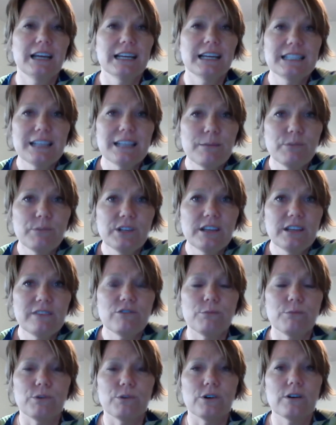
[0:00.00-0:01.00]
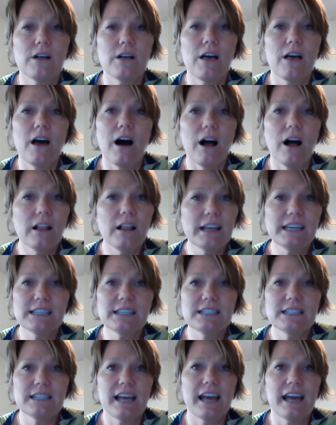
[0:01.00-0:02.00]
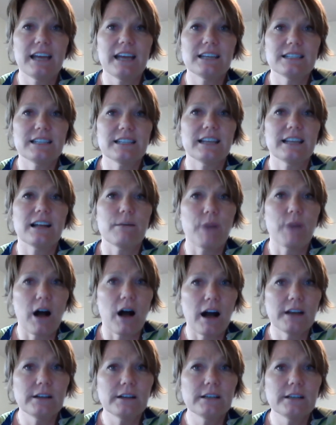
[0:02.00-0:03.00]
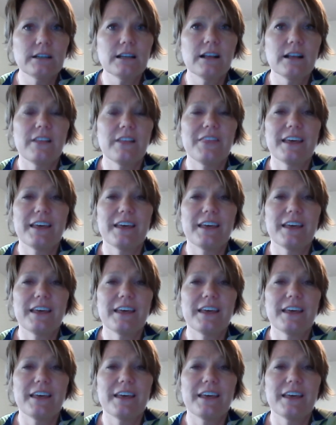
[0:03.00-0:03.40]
It's unbelievable. All I can say is that I'm honored,